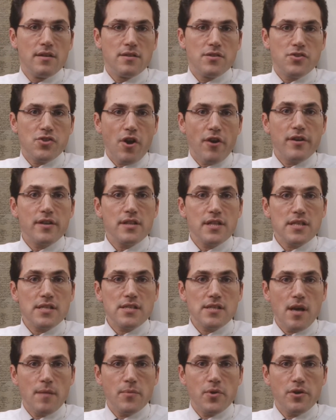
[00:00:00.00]
Starting this
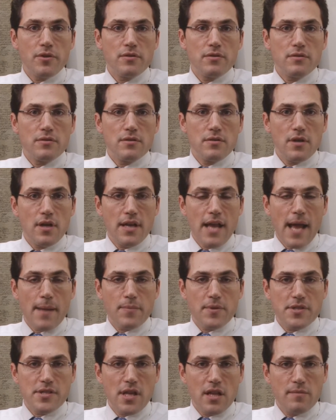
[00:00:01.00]
summer,
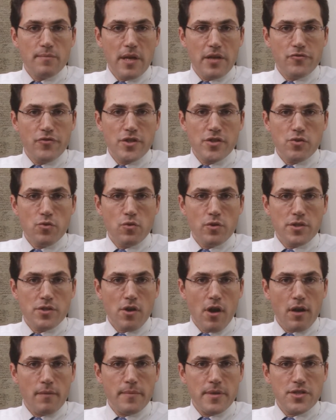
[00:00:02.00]
Annapolis Elementary School is
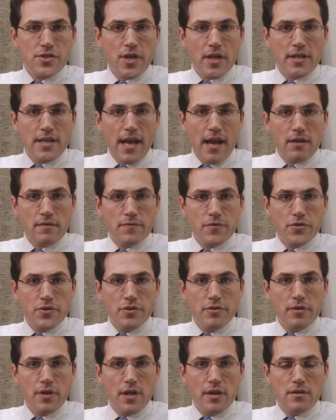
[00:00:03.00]
going to be shut down for
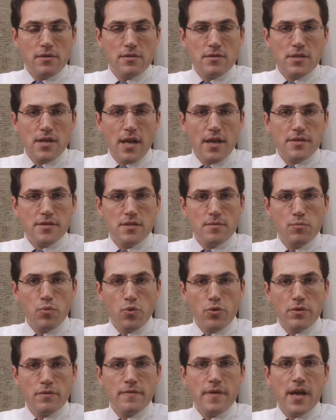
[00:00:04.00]
2 years as the
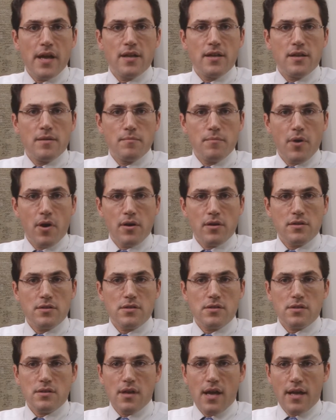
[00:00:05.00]
Board of Ed
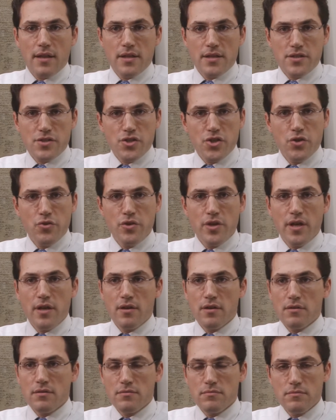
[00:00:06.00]
embarks on this
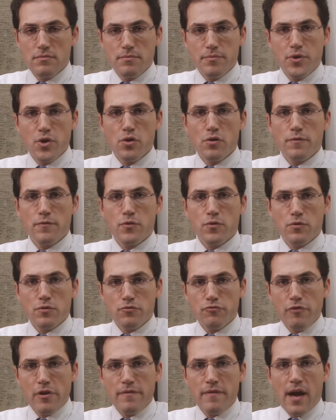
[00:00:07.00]
2-year
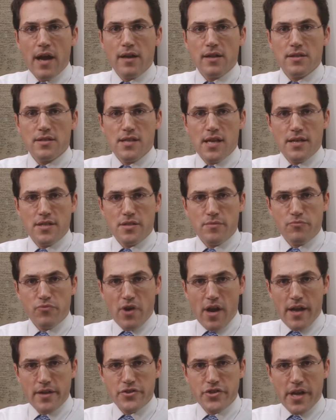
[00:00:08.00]
beautiful revitalization
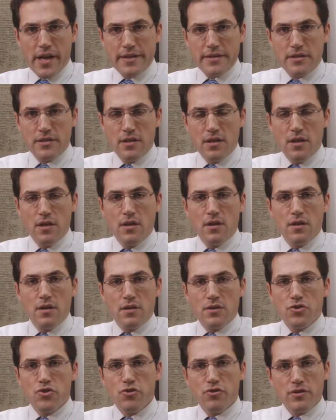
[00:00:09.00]
project.
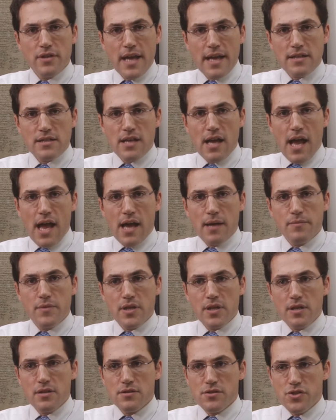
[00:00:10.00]
During that time,
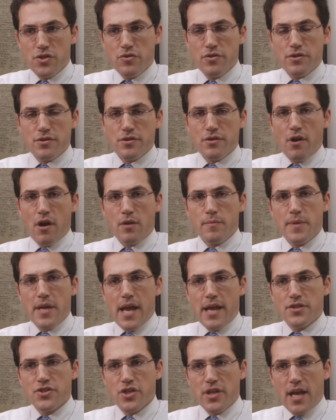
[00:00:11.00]
the students are going to
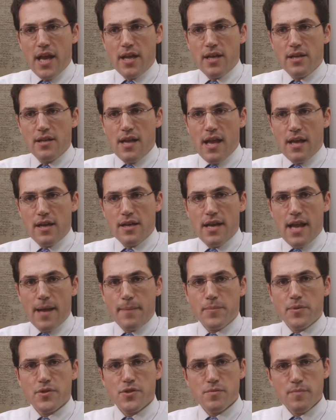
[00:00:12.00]
be educated at
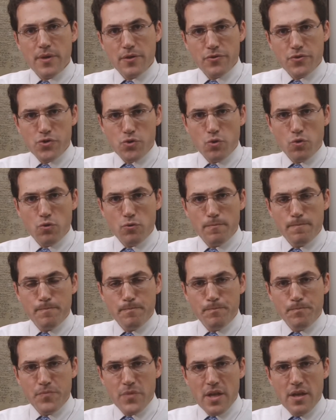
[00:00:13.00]
Annapolis Middle School.
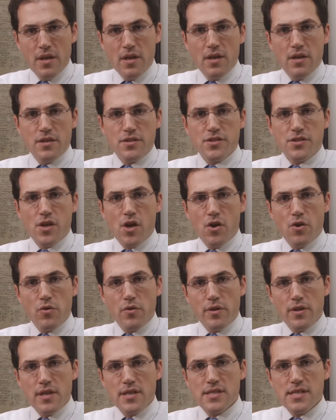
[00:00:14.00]

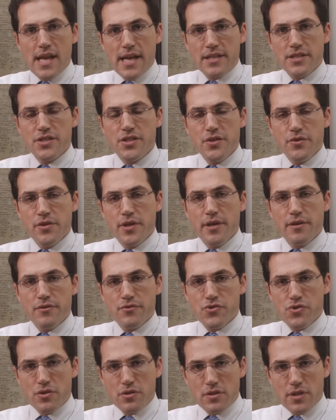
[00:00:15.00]
So these next 2
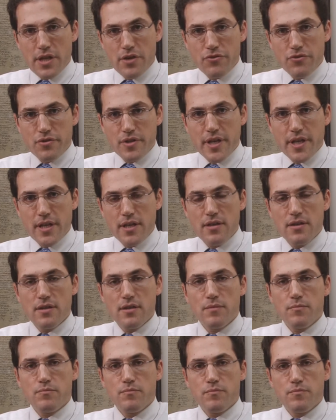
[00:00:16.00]
years literally
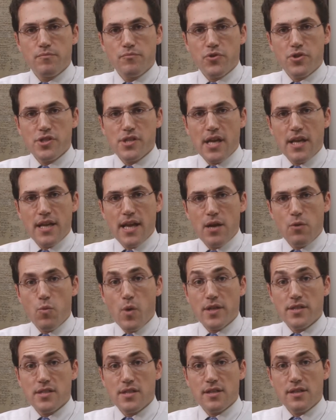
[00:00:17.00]
present a
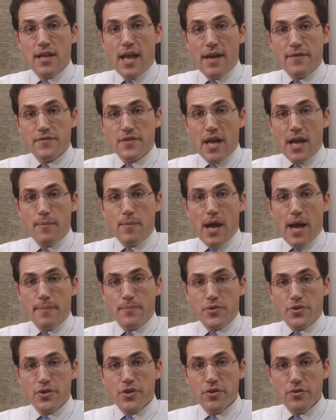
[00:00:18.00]
once-in-a-lifetime
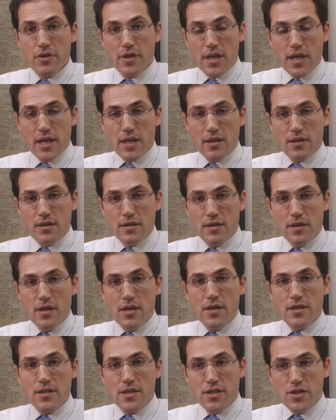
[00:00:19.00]
opportunity
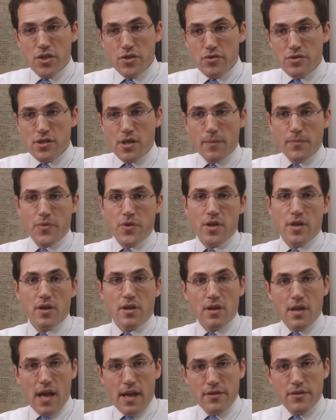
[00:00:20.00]
to do
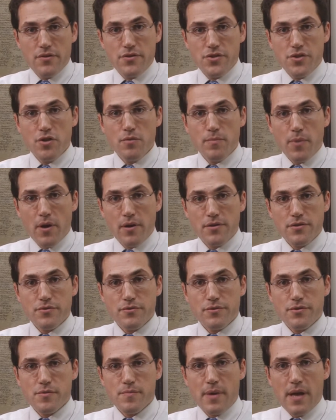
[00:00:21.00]
something on those two
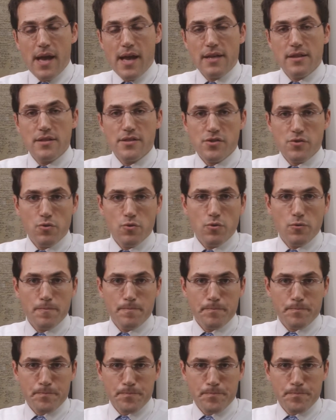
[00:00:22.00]
parcels behind the school.